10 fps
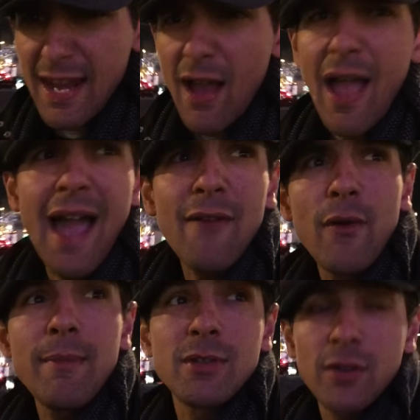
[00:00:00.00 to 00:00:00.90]
Now,
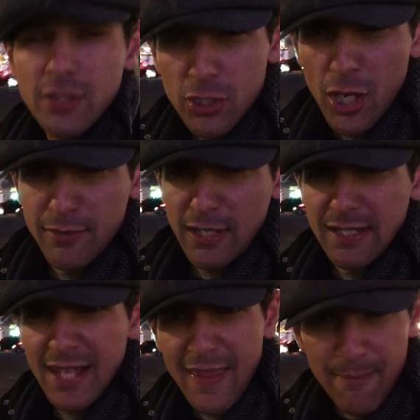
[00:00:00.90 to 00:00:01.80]
halfway between the
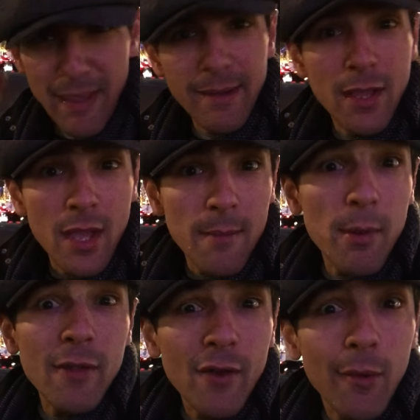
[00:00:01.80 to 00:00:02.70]
Champs-Élysées, that big
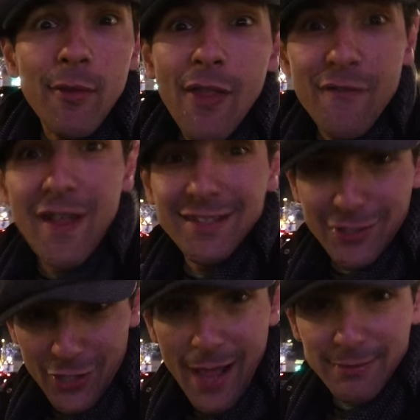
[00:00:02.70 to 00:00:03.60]
boulevard with all the
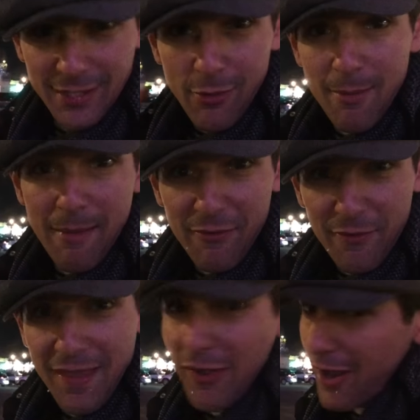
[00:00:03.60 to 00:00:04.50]
fancy shops, you remember
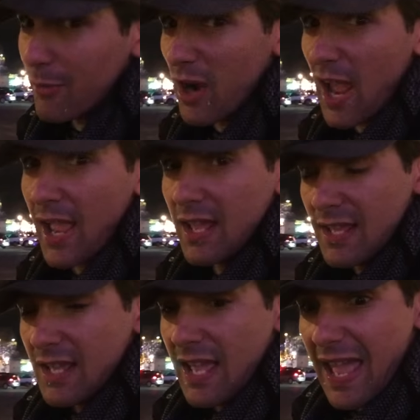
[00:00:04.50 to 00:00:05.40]
from the other day where I
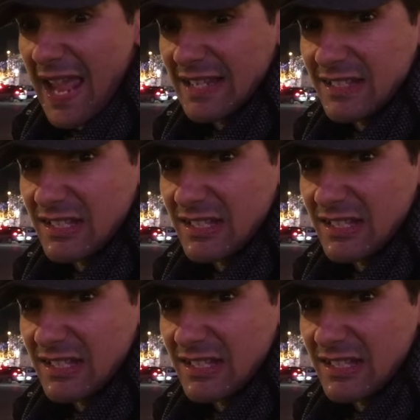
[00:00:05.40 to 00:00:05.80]
ate